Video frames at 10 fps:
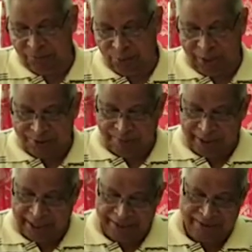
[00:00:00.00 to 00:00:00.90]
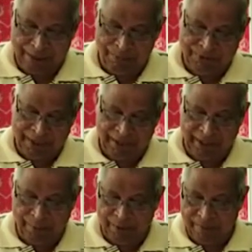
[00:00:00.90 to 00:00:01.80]
So husband and examples are
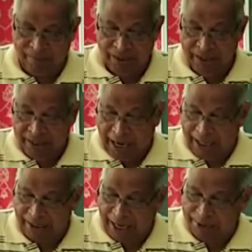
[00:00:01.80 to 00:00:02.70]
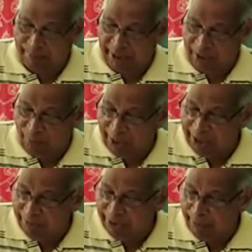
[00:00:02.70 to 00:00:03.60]
given, husband and
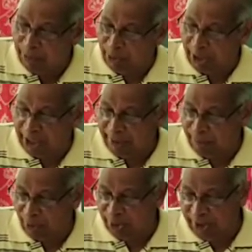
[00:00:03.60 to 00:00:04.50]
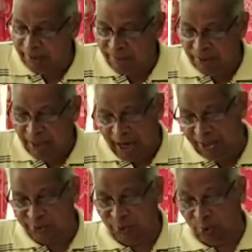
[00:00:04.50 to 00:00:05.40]
wife, employer and employee,
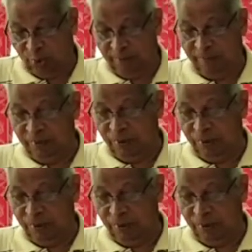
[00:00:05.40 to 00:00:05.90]
and so on.